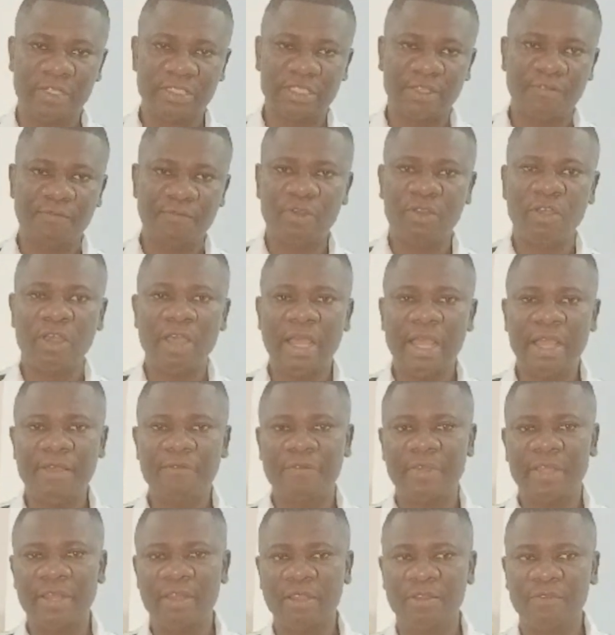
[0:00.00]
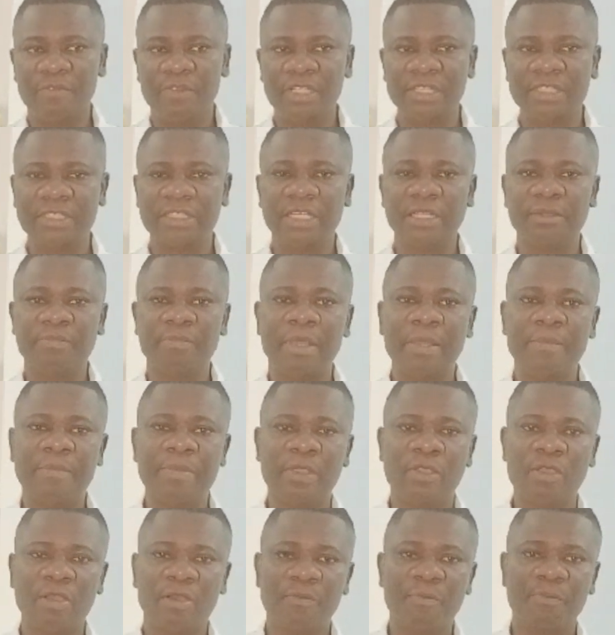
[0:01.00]
If you don't have any of this, it may
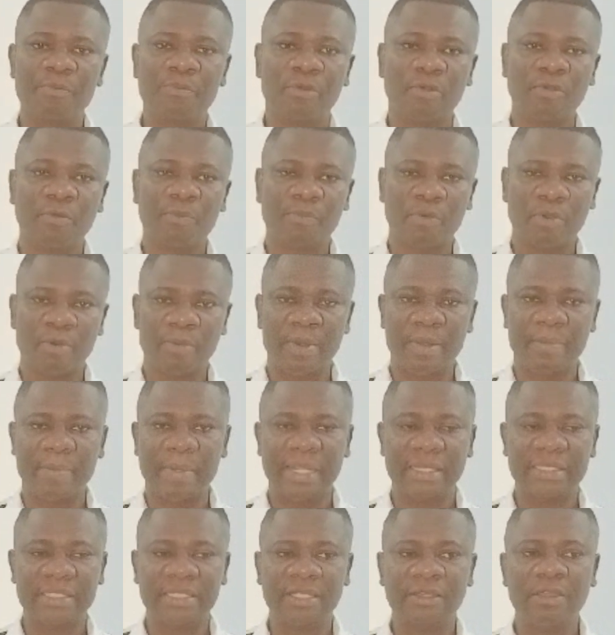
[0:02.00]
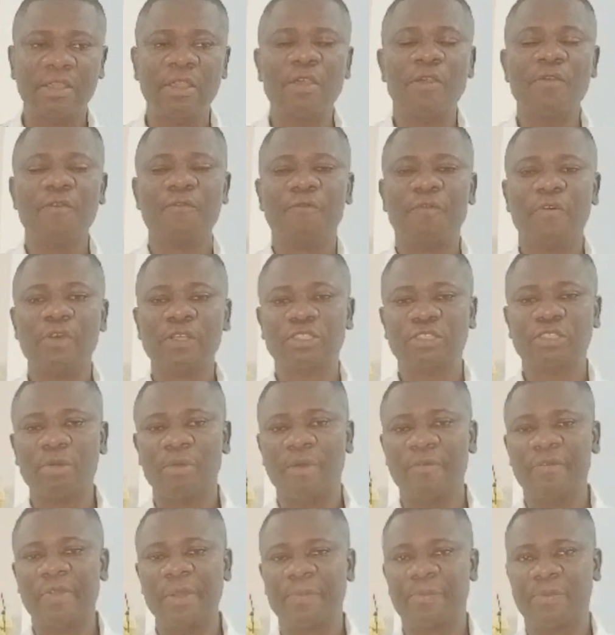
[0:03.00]
become problematic for some of
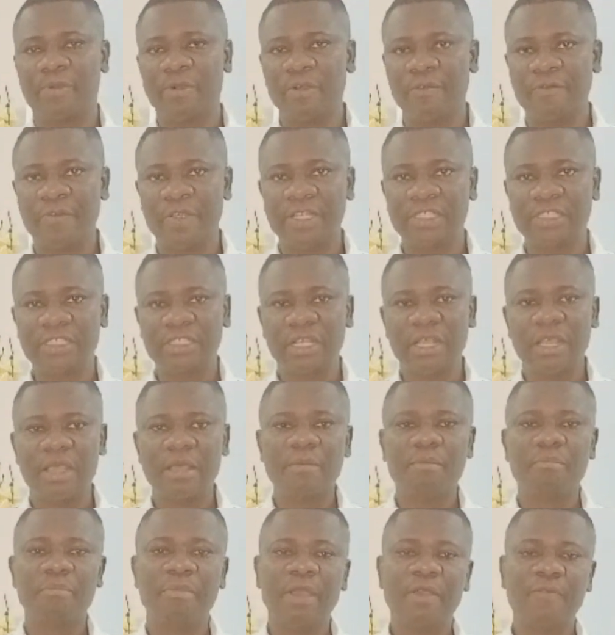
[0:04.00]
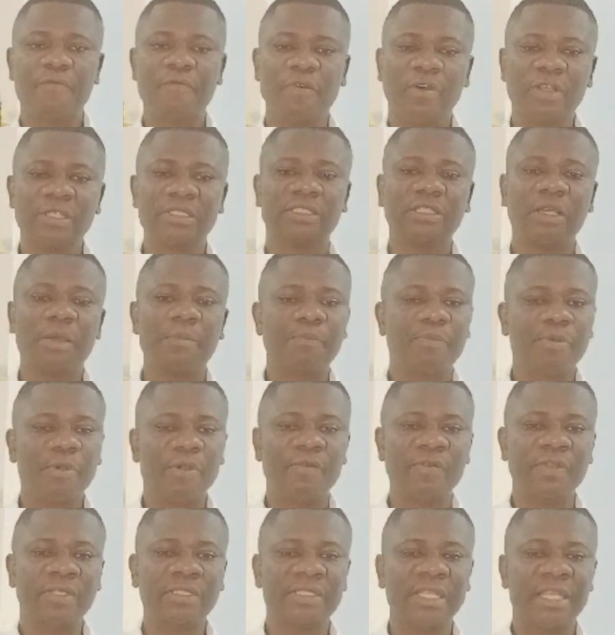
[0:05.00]
the provinces, but for some
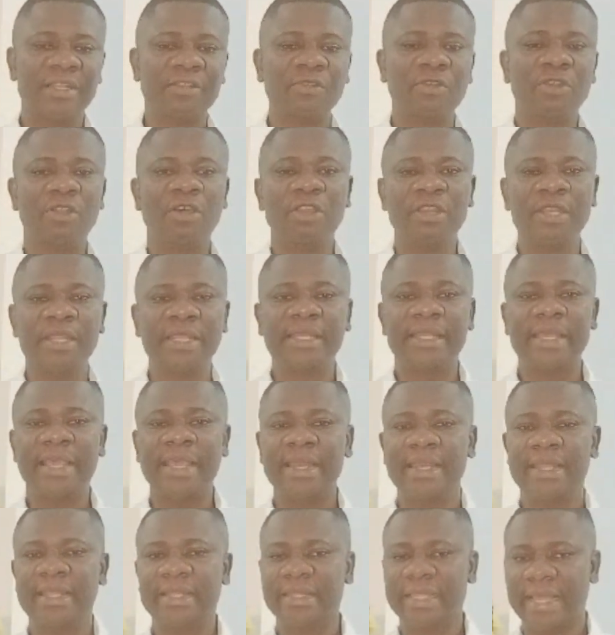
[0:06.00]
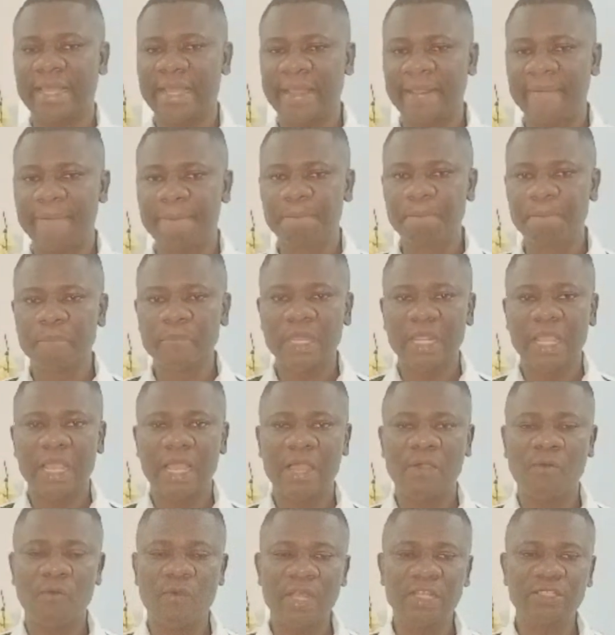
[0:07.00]
provinces, they do not need any tie,
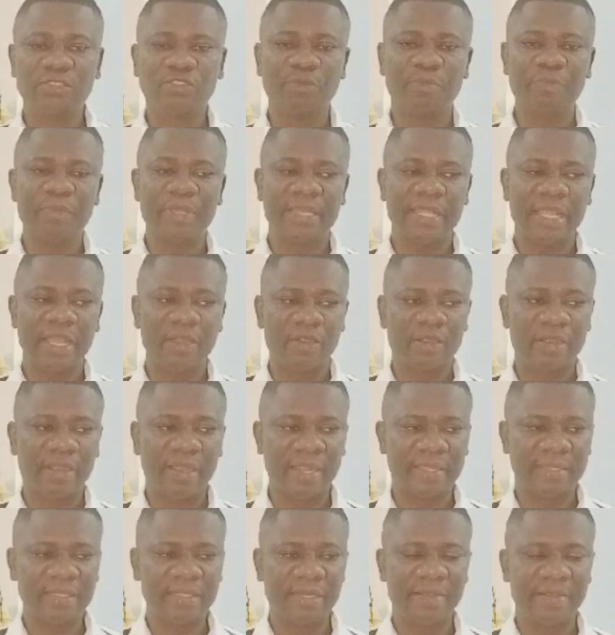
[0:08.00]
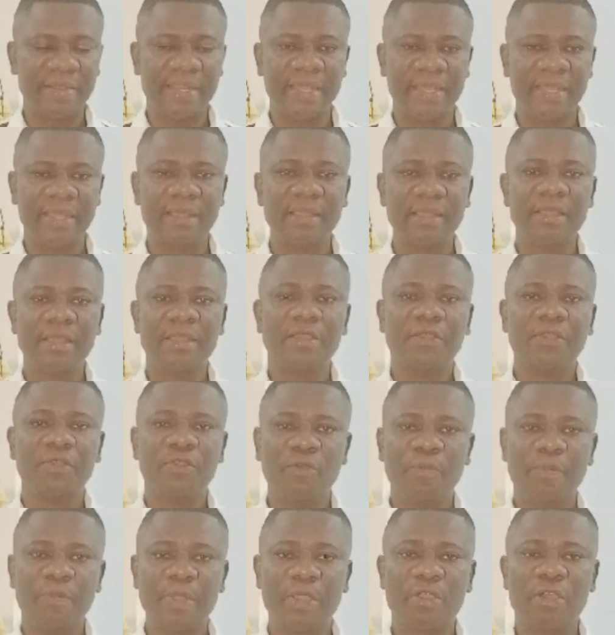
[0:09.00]
and once you meet their criteria, you
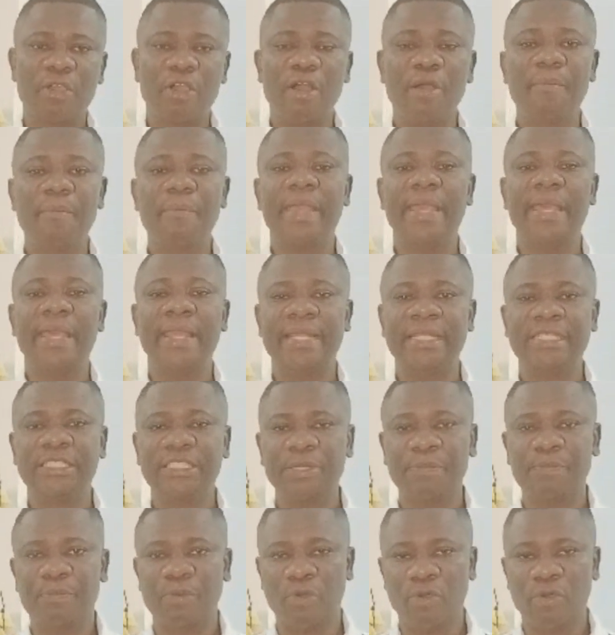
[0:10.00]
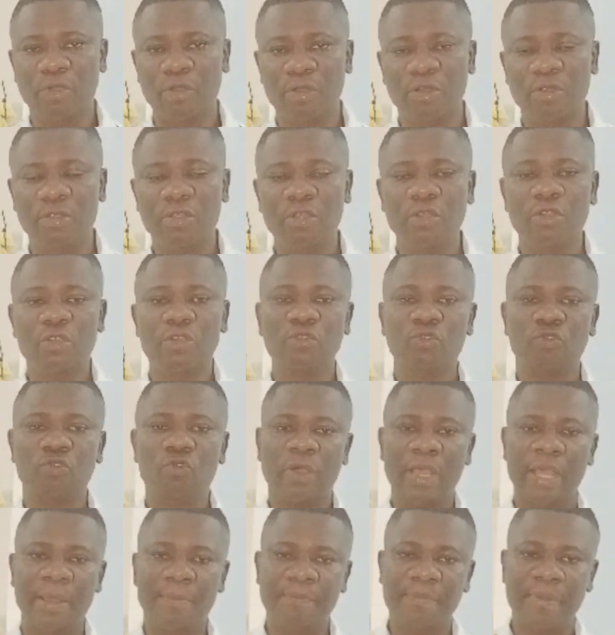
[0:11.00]
become eligible to
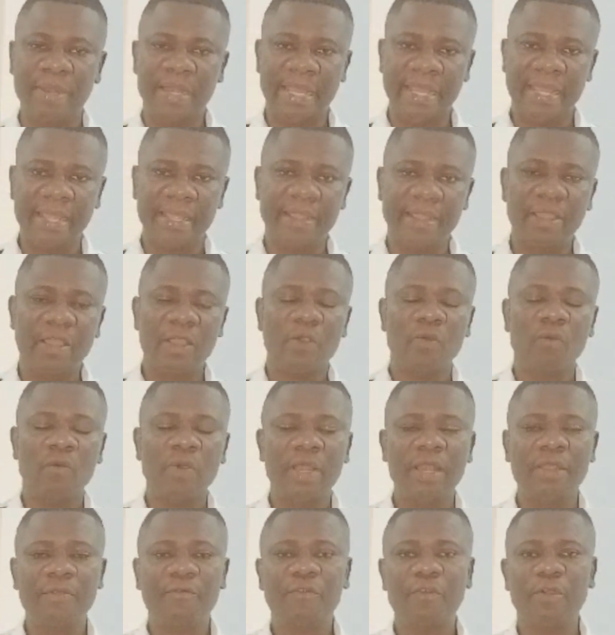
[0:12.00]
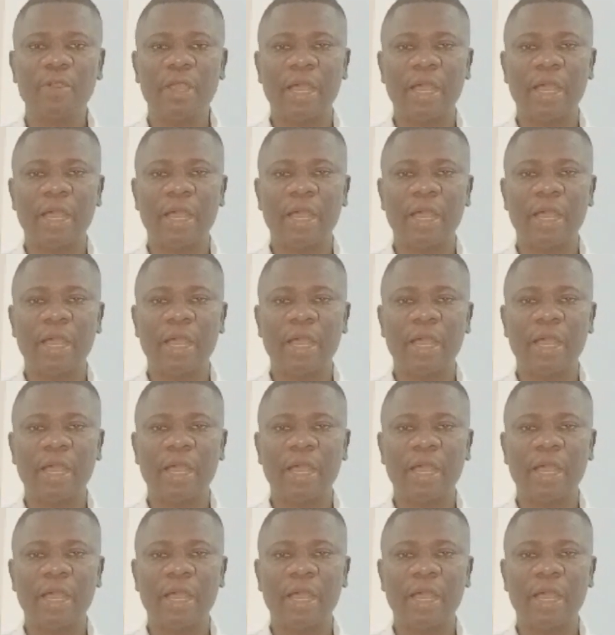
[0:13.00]
apply. Well, if you